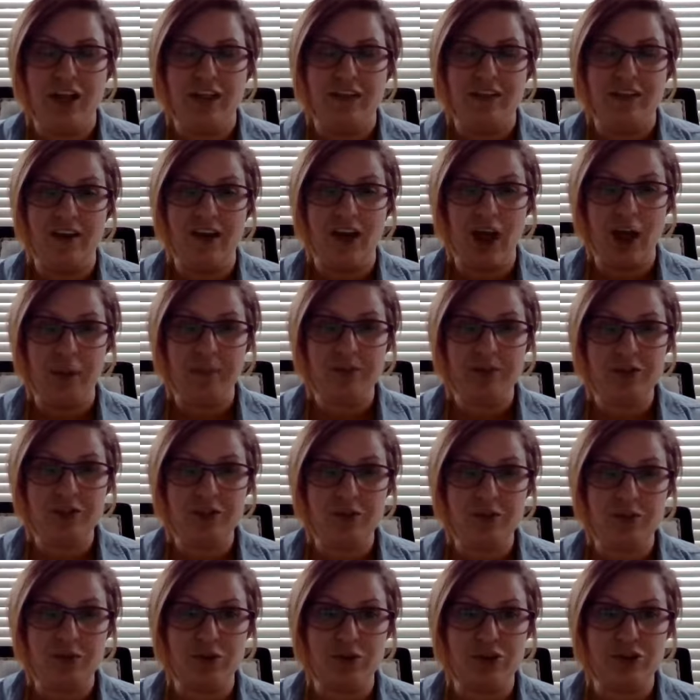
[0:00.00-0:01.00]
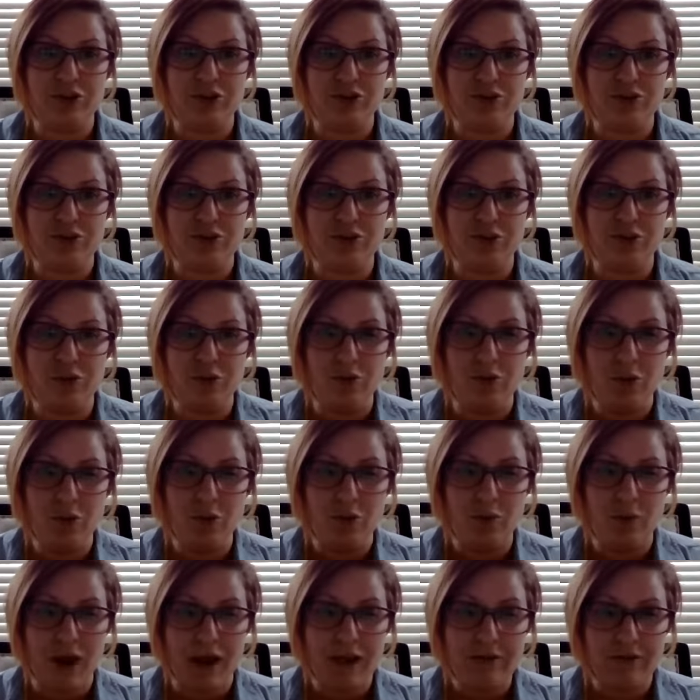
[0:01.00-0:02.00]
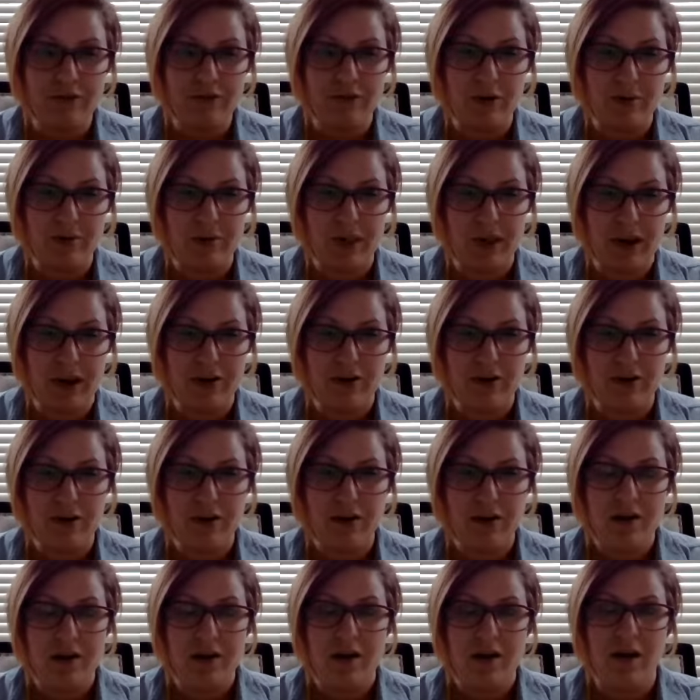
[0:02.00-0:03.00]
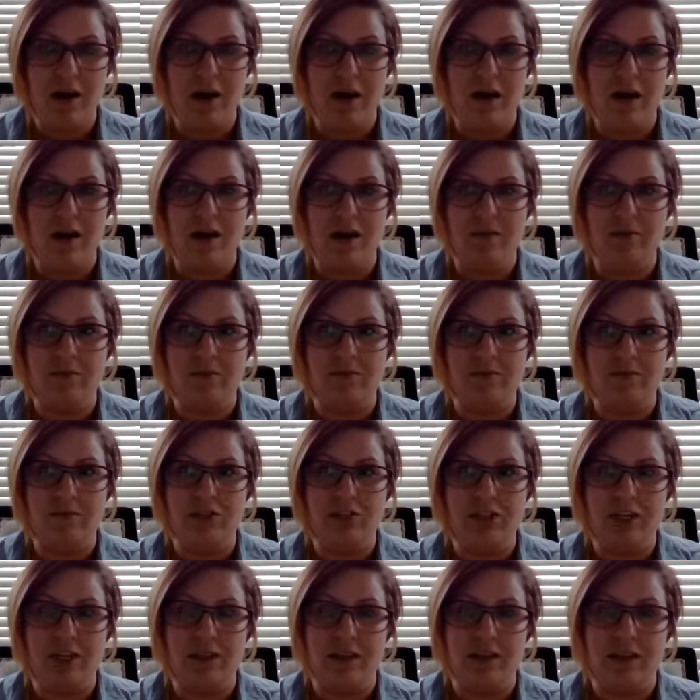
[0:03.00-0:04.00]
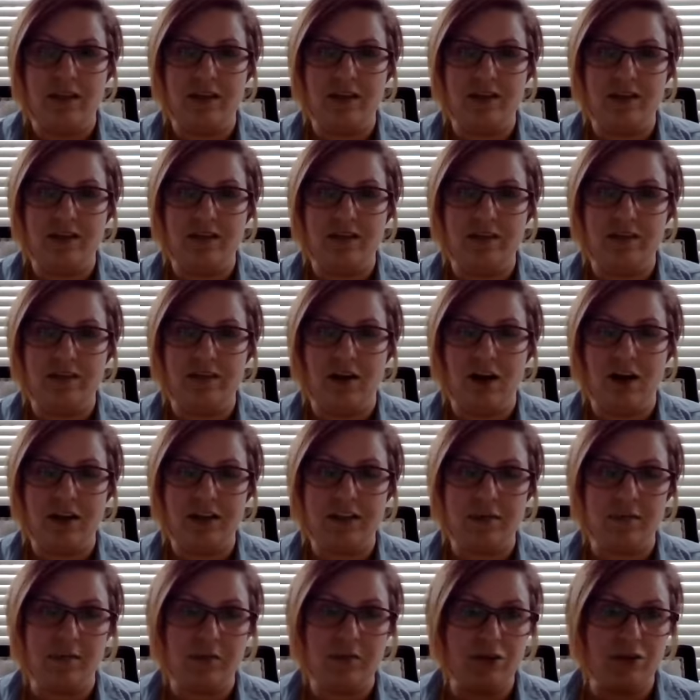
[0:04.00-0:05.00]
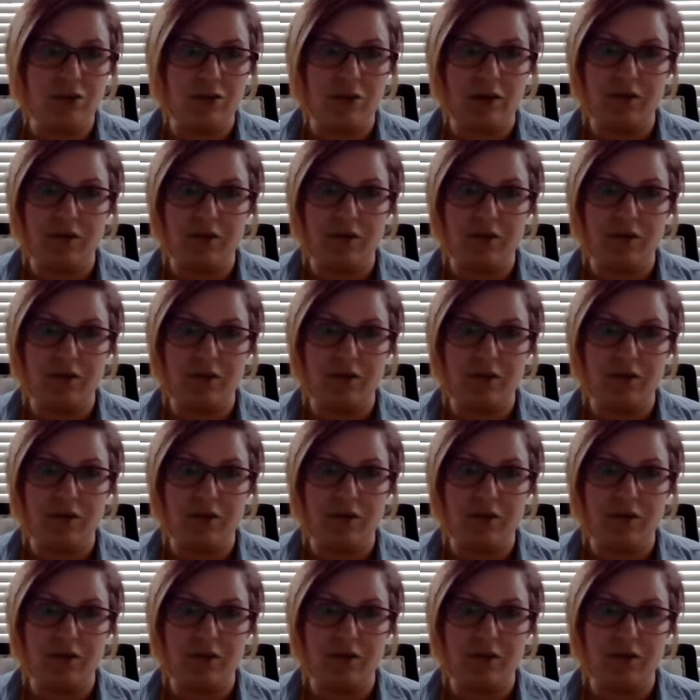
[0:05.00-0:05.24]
the options were to search Google right from there, which I think is awesome because you